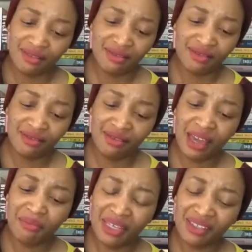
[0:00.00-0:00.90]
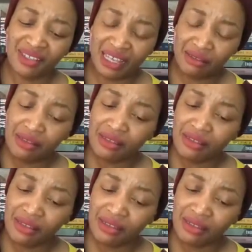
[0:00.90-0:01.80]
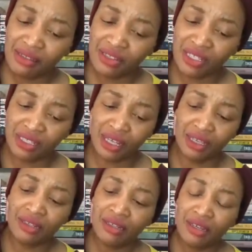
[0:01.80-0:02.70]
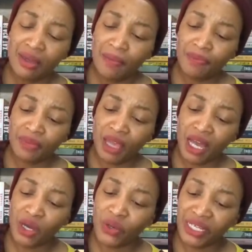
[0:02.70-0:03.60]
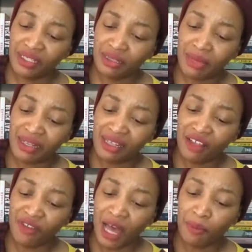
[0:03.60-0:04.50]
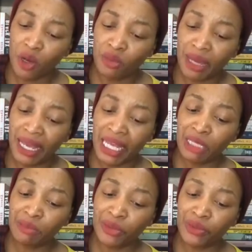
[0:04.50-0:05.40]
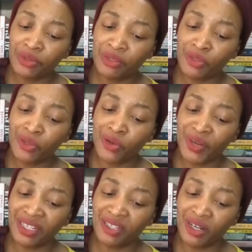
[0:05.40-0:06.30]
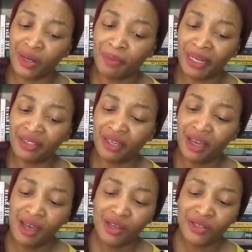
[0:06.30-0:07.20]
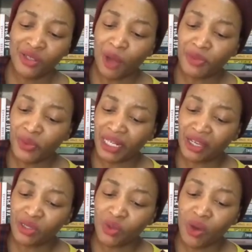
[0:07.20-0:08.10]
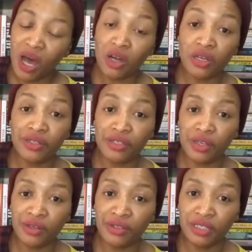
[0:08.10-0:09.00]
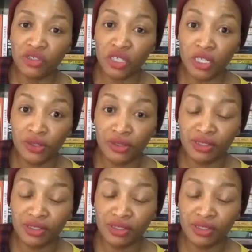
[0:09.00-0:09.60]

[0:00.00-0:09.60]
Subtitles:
That makes sense, she said. I hoisted myself up on my elbows to correct her, but stopped when I saw how concerned she looked.